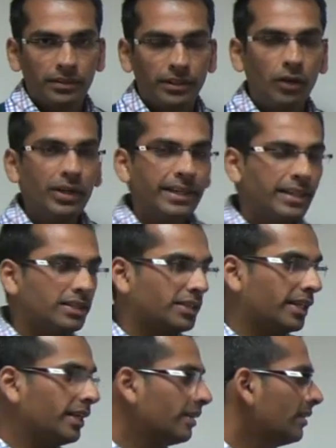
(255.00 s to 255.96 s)
Now let us
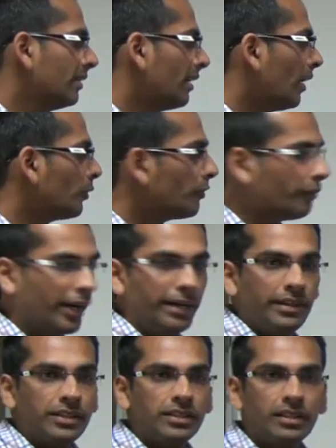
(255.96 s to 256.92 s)
check how to
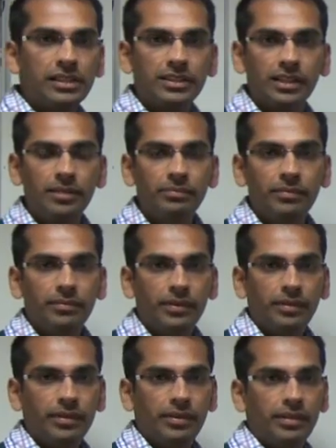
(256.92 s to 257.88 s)
find digital sum
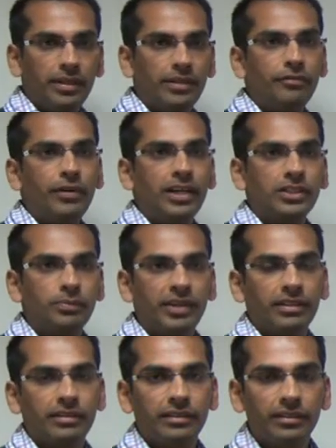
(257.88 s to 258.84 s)
in a fast
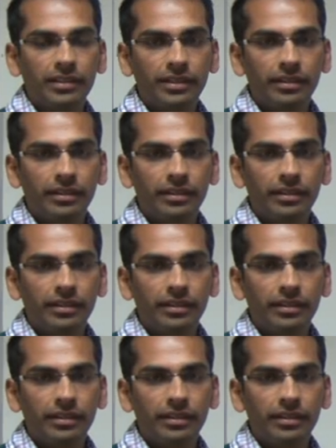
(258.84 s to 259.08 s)
method.